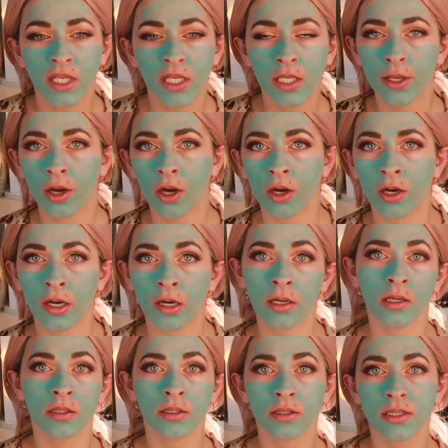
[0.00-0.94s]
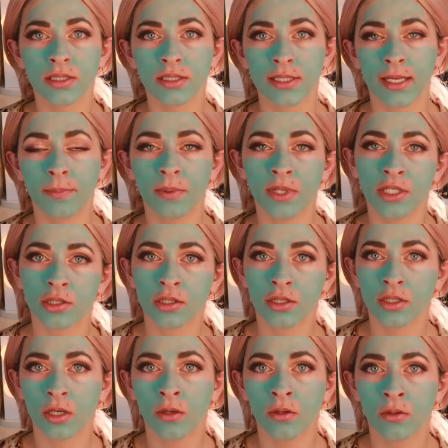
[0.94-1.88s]
ER
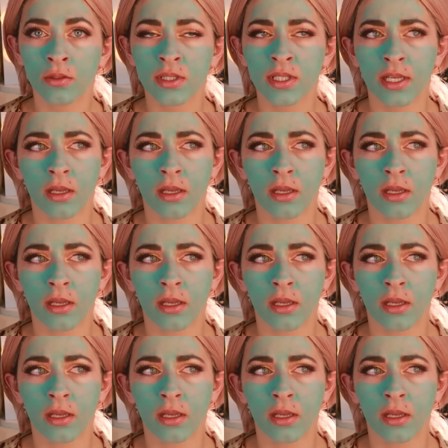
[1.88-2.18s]
type-ish shows.